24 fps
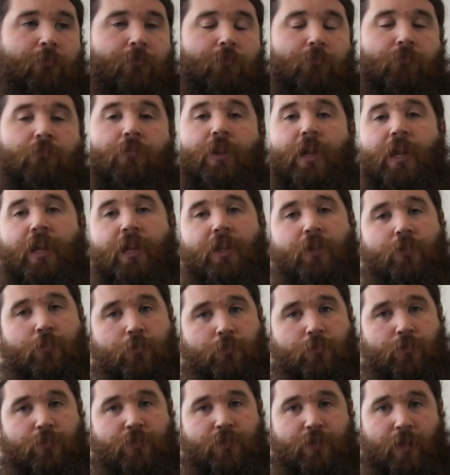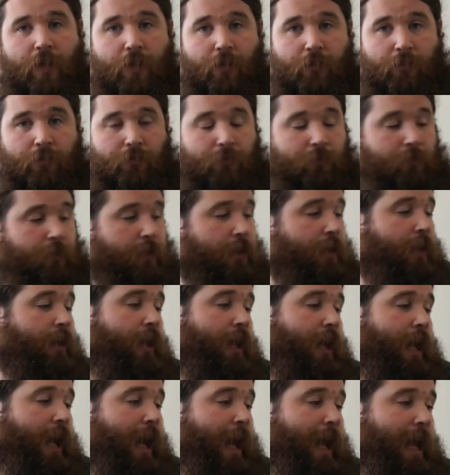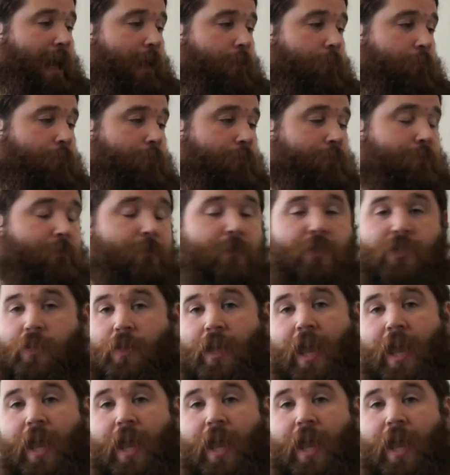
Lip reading: Really cool song. So